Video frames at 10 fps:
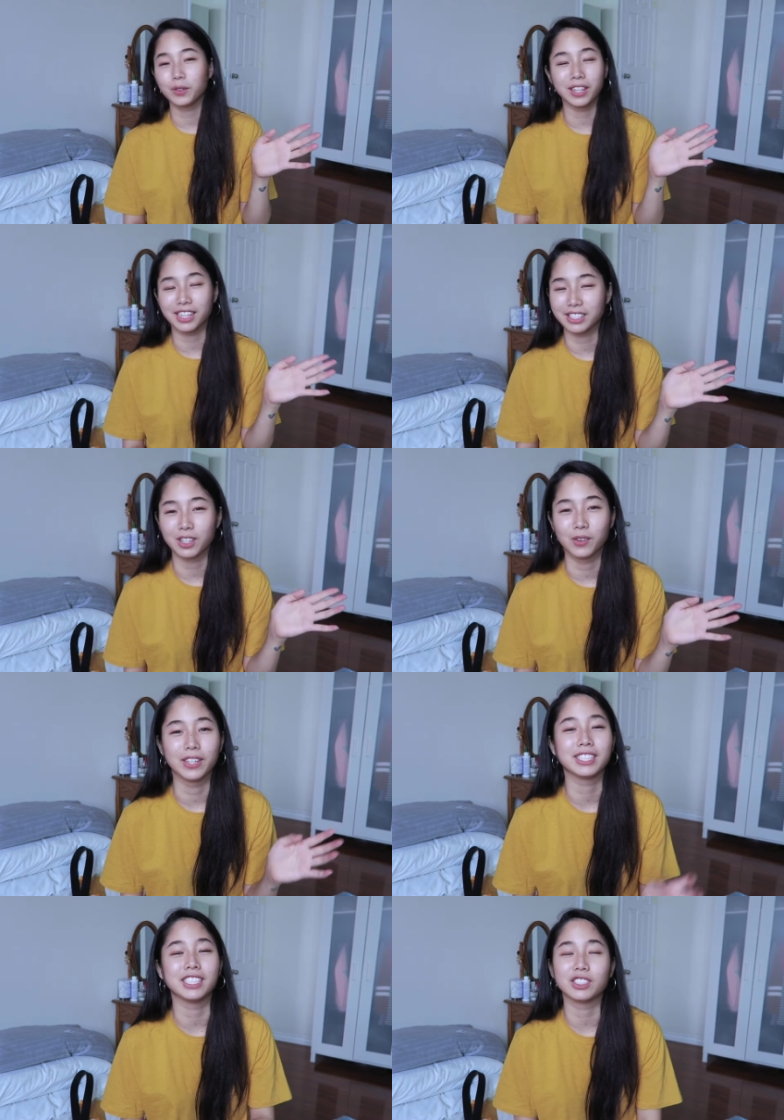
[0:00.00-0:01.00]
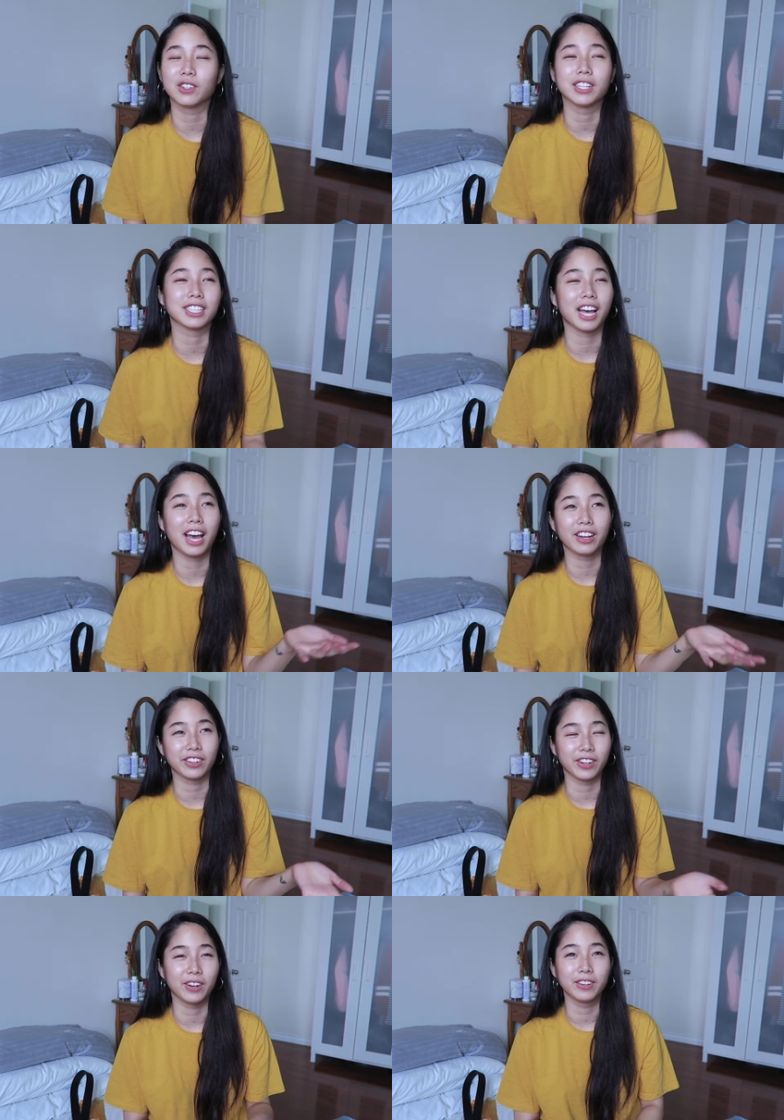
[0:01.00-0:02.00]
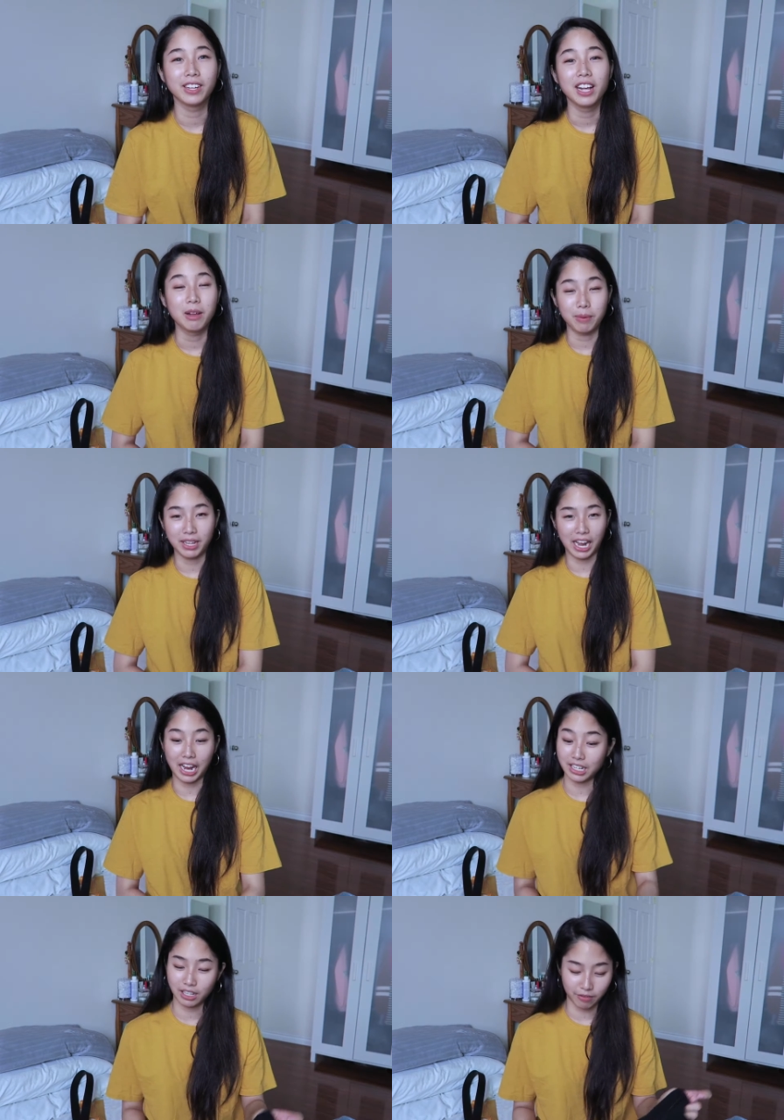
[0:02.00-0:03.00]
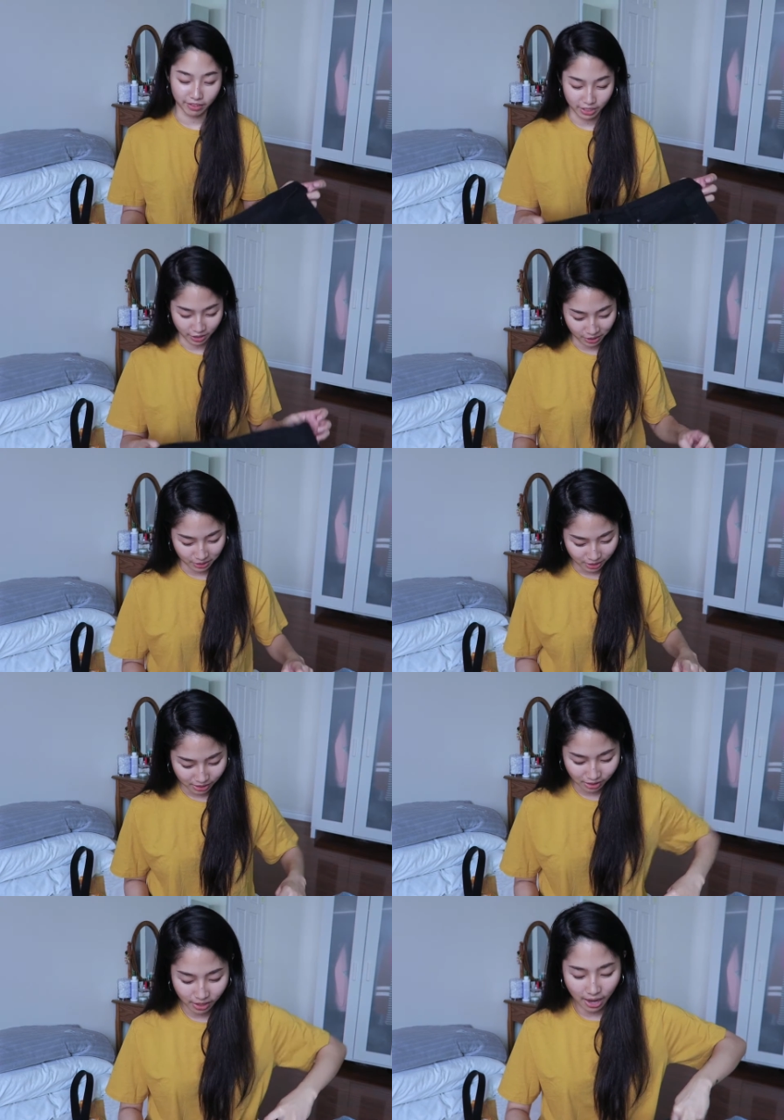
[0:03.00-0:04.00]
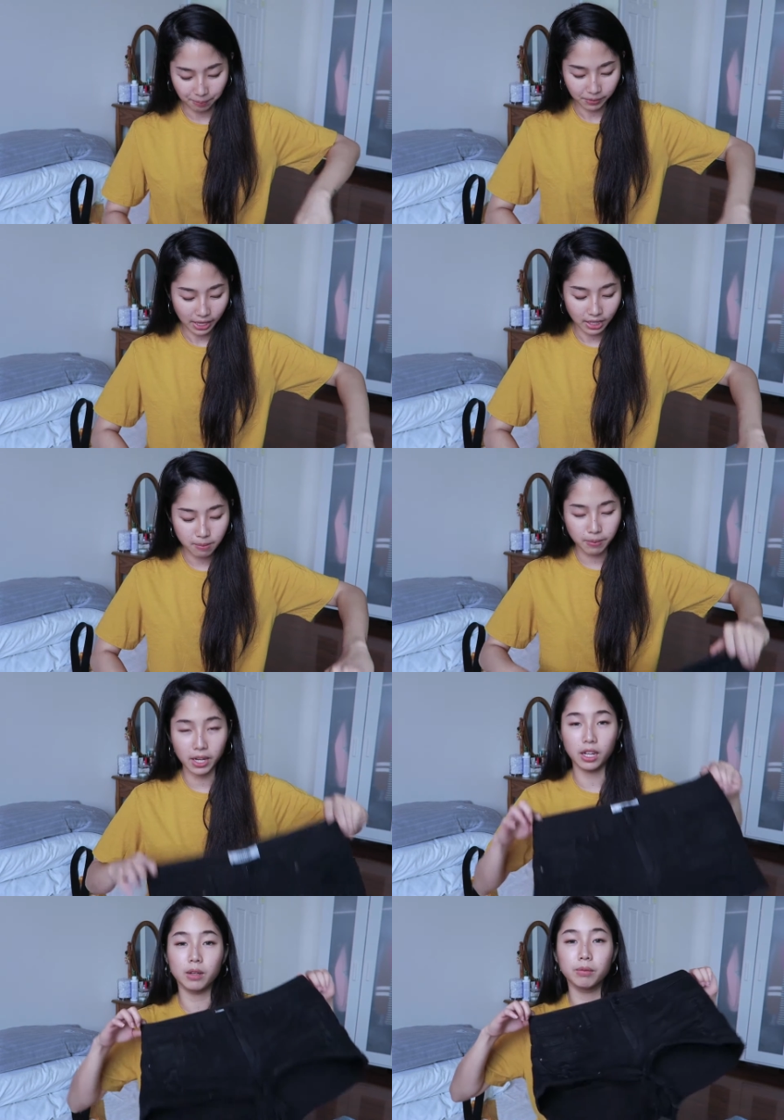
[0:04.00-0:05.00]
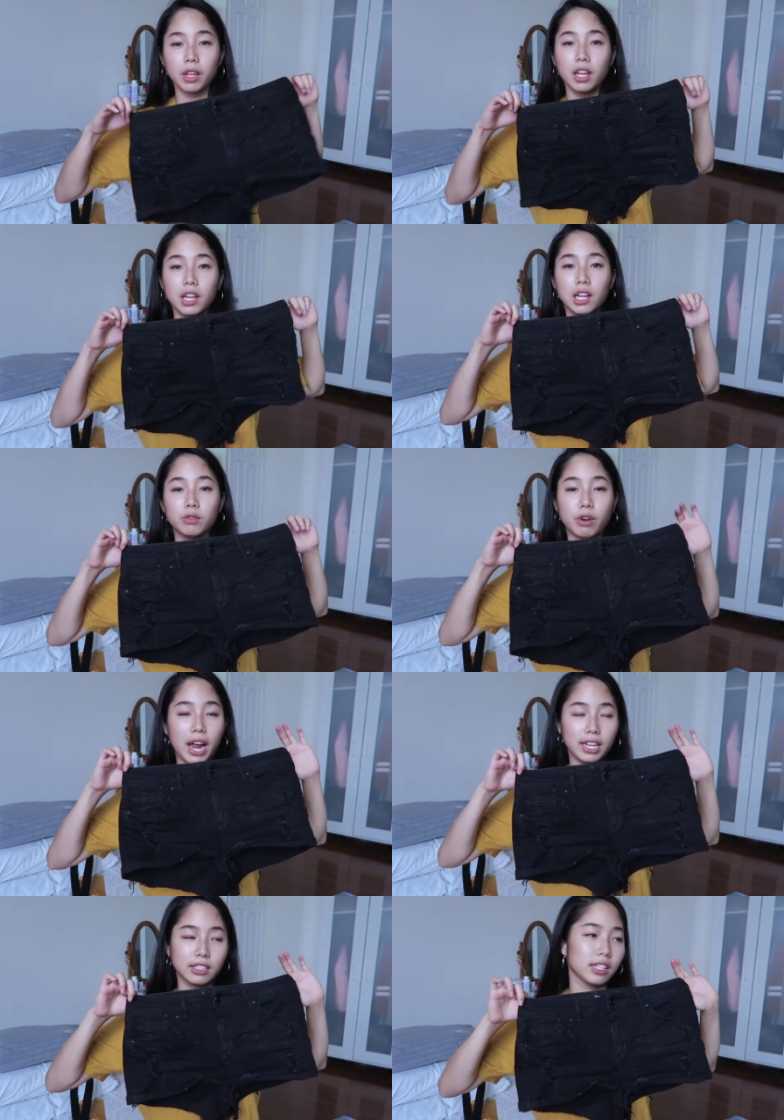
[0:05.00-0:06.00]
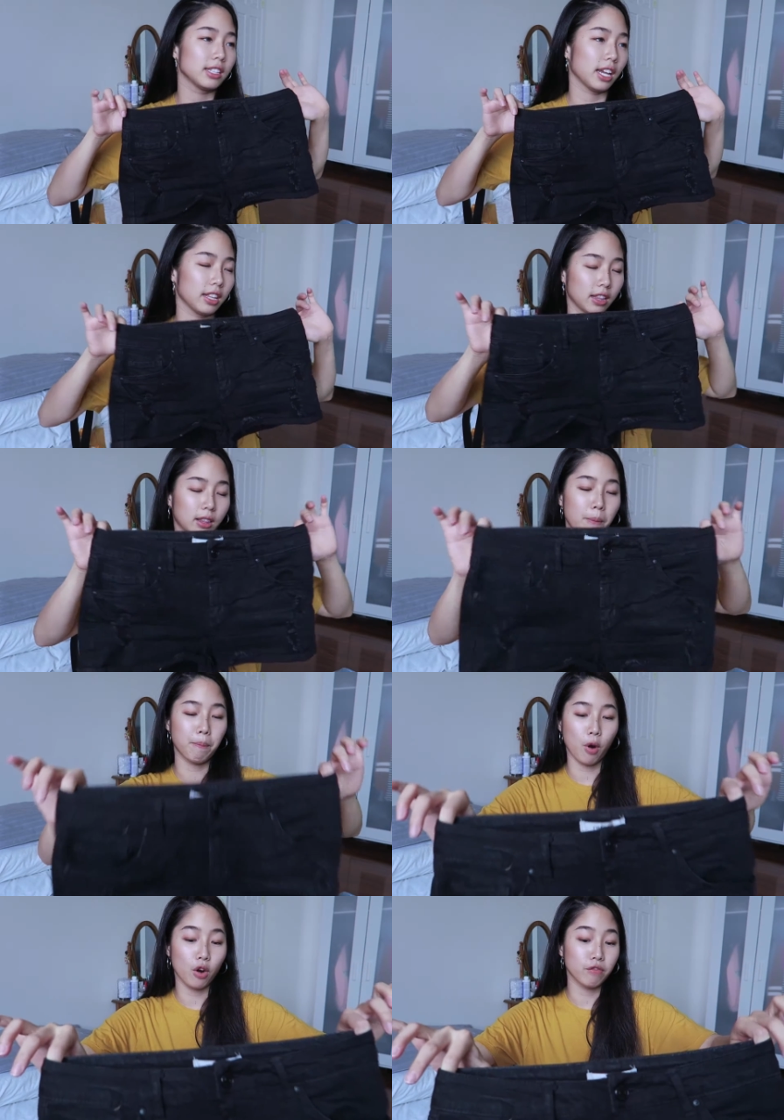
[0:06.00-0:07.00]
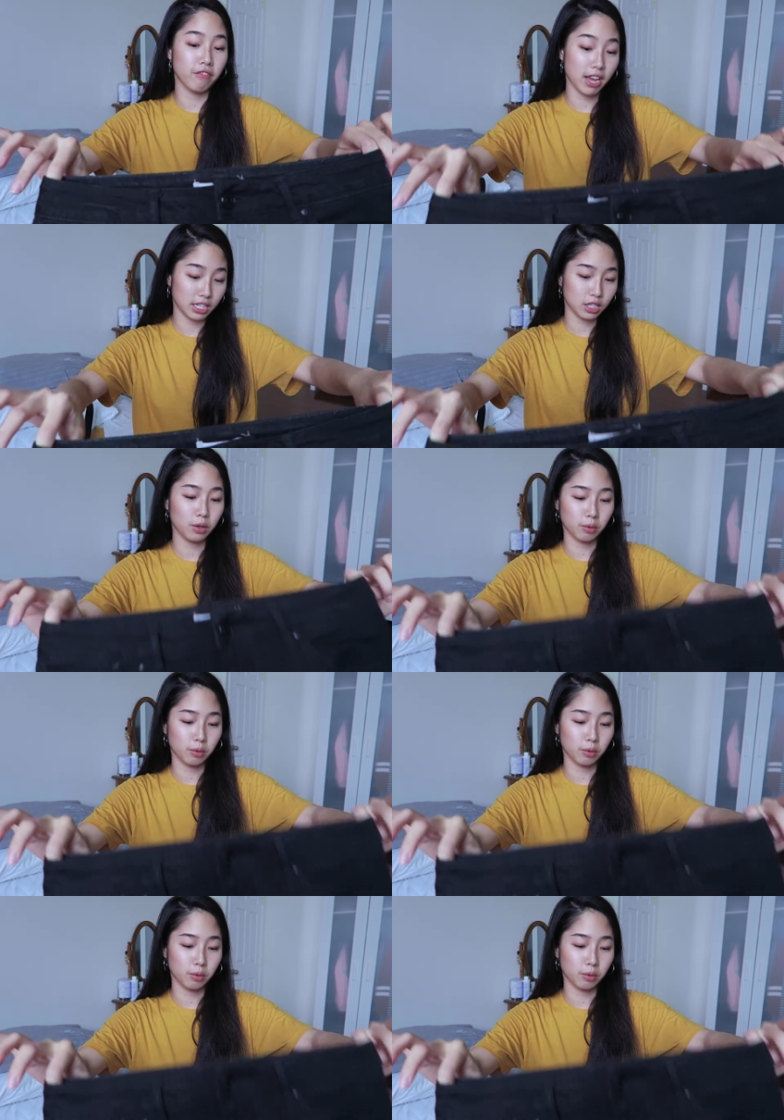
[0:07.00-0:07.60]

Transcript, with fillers: who likes low-waisted shorts? I don't know. But I definitely don't. So yeah, I think medium rise is like the perfect